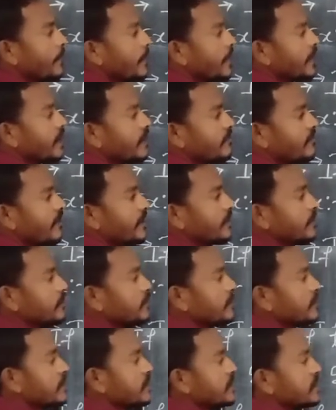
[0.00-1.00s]
here
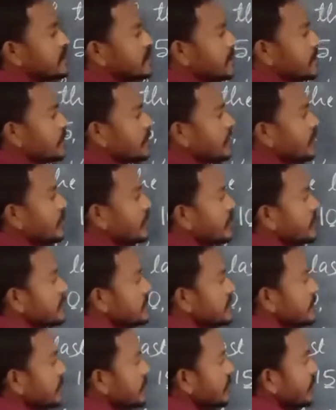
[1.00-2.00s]
5, 0,
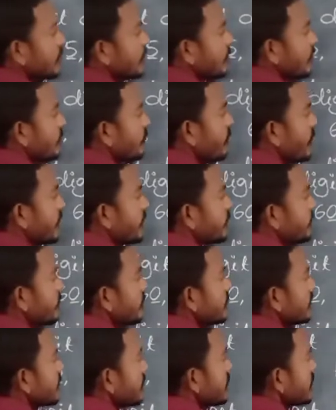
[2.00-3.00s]
0,
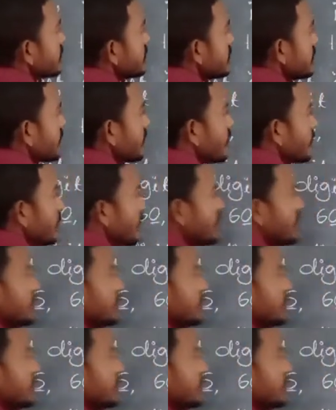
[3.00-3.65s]
5, 0.